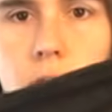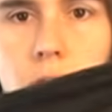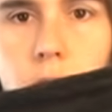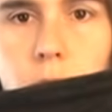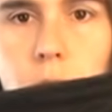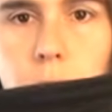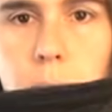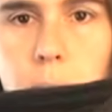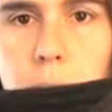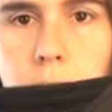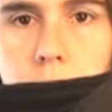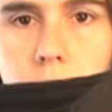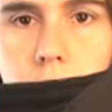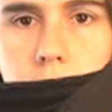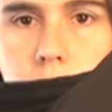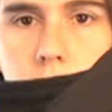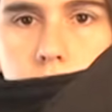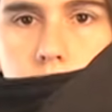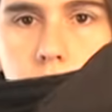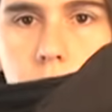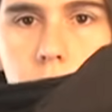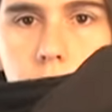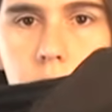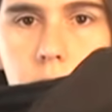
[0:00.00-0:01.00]
a loop
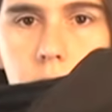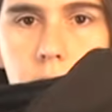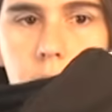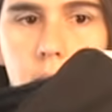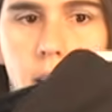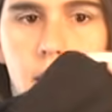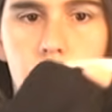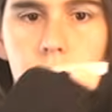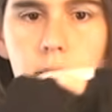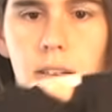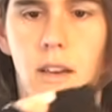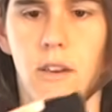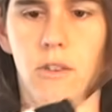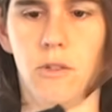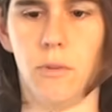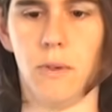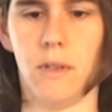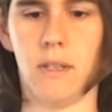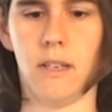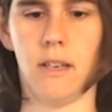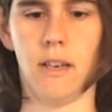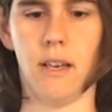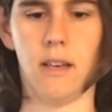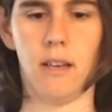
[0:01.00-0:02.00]
here, that's not
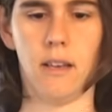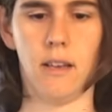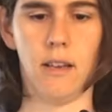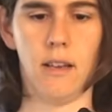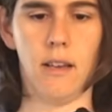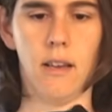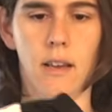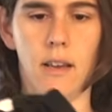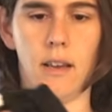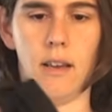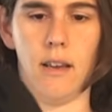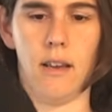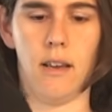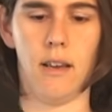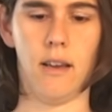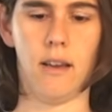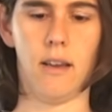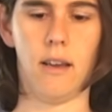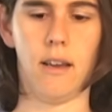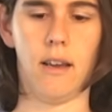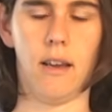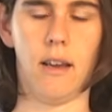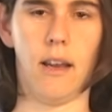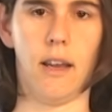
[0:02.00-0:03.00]
twisted,
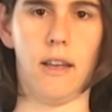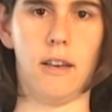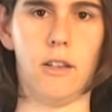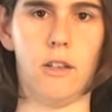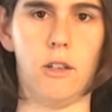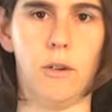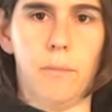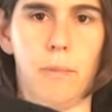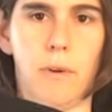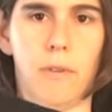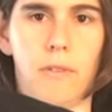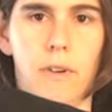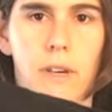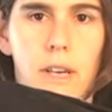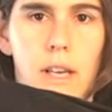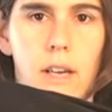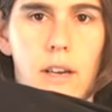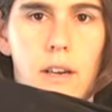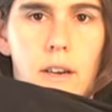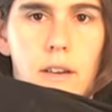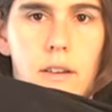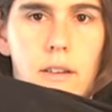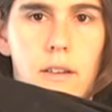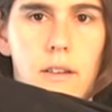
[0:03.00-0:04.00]
and a loop over
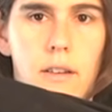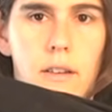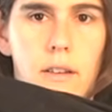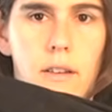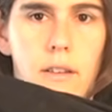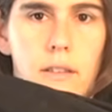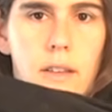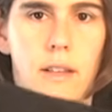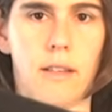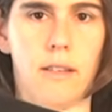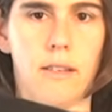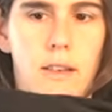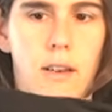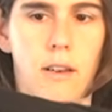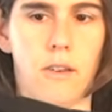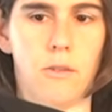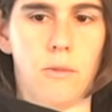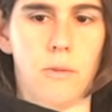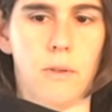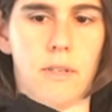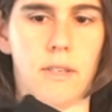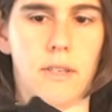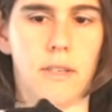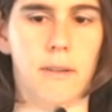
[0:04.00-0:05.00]
here, that's not
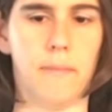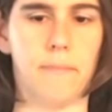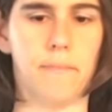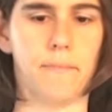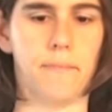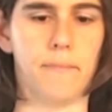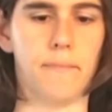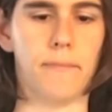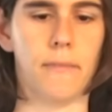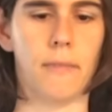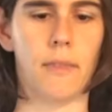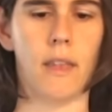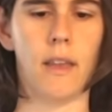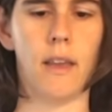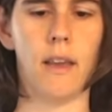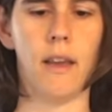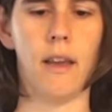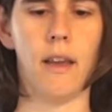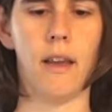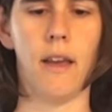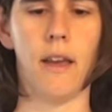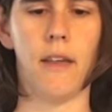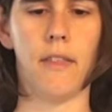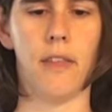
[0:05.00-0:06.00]
twisted.
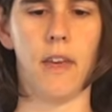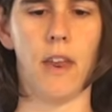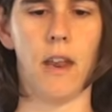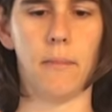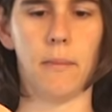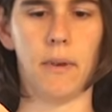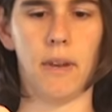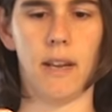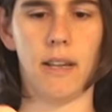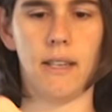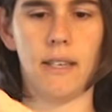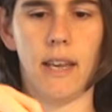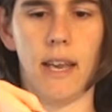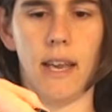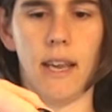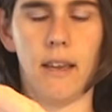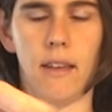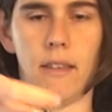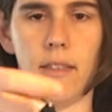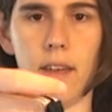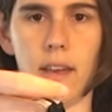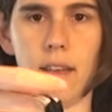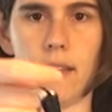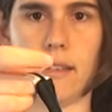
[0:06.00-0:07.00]
Then I'm going to take
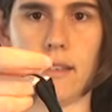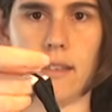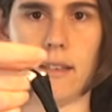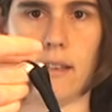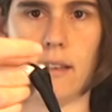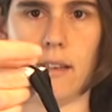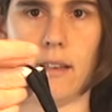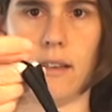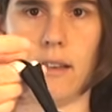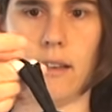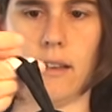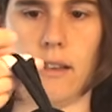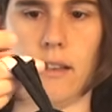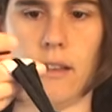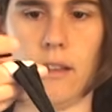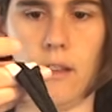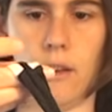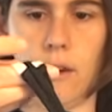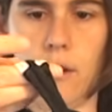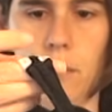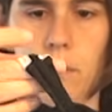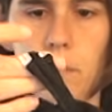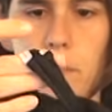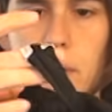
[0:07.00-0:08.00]
this
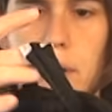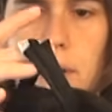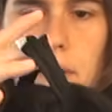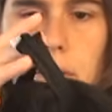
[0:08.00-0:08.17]
loop,